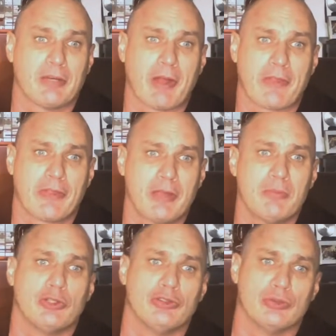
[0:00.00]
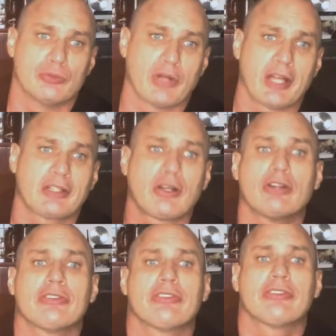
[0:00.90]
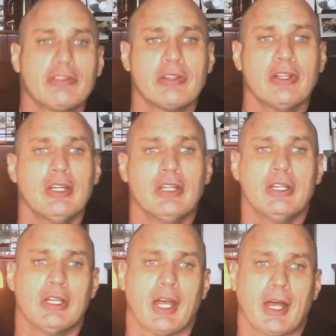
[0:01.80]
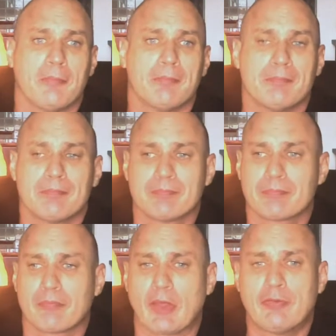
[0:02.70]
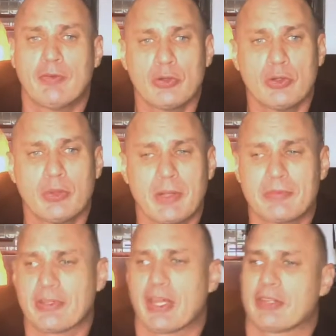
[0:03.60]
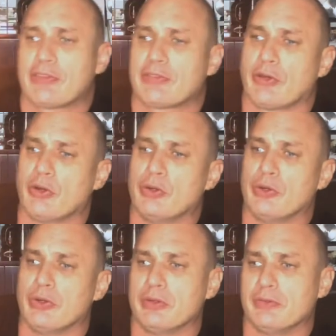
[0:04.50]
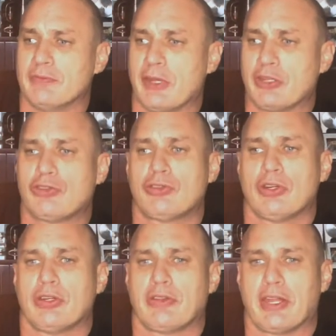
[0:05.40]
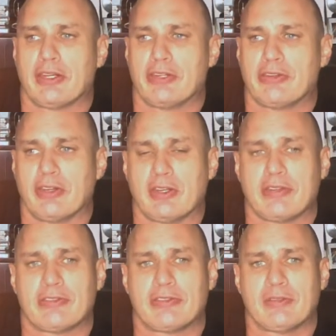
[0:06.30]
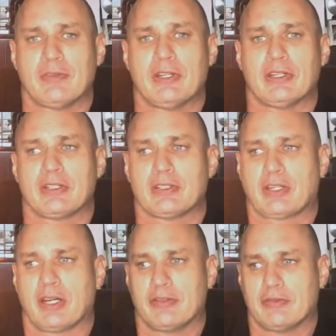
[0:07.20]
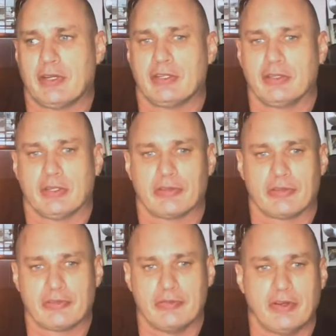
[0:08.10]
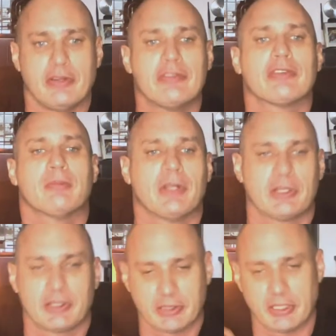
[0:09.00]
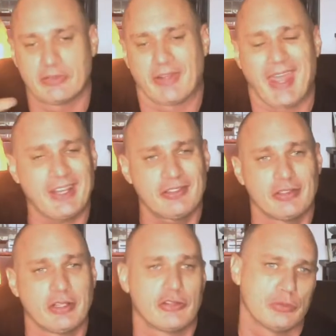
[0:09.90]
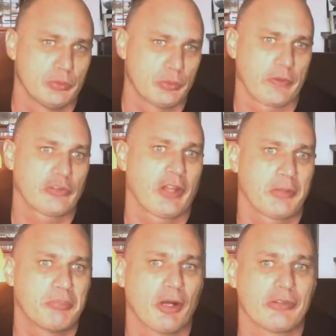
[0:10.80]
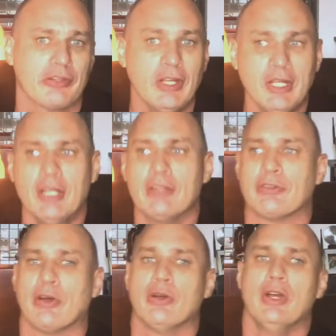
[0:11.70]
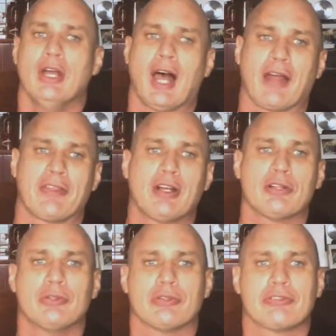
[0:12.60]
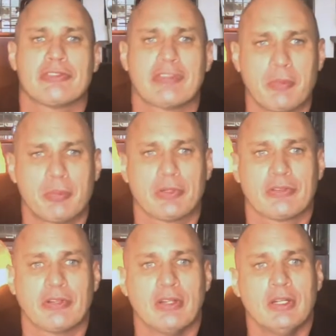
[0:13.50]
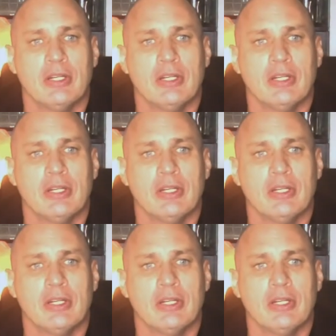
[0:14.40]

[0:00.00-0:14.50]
about them when you write content for your website. So make sure that it's in a similar kind of vein. It's very similar interaction as you would with the chatbots. So I think I'll do a separate